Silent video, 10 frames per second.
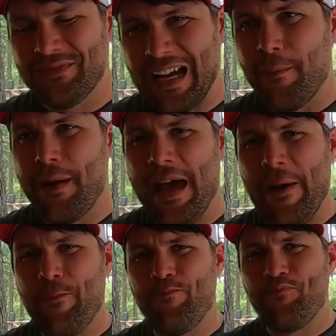Not
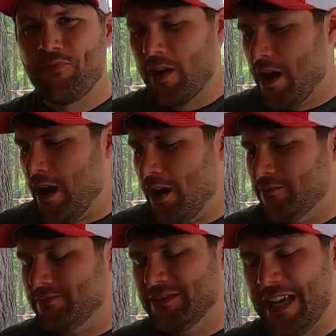bad,
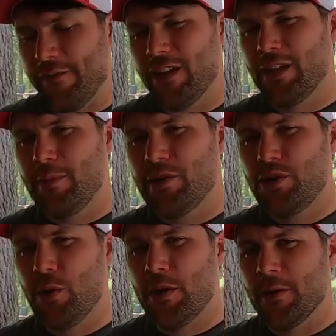definitely a little bit
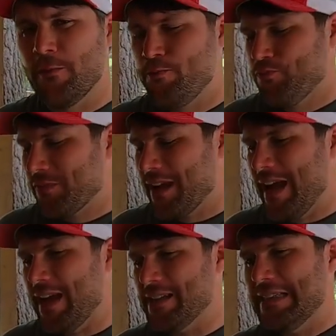chewier,
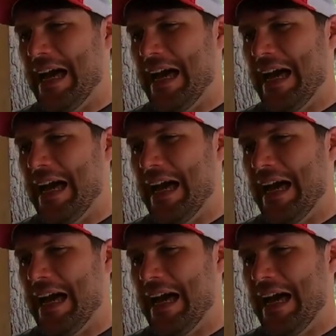and it's